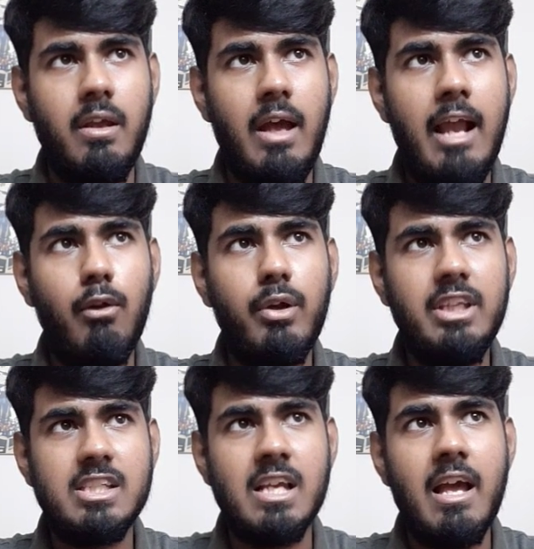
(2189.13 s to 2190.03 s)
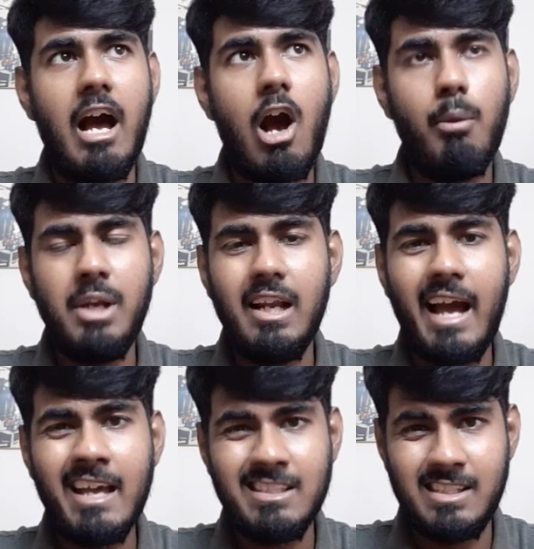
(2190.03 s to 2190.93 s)
And look at this. How many
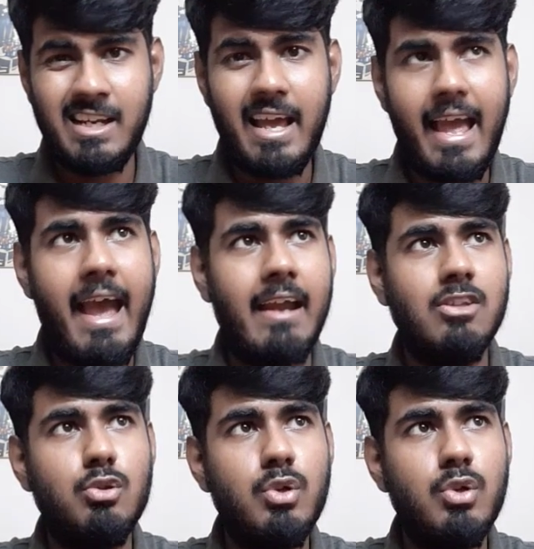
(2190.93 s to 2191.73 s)
lines did I add?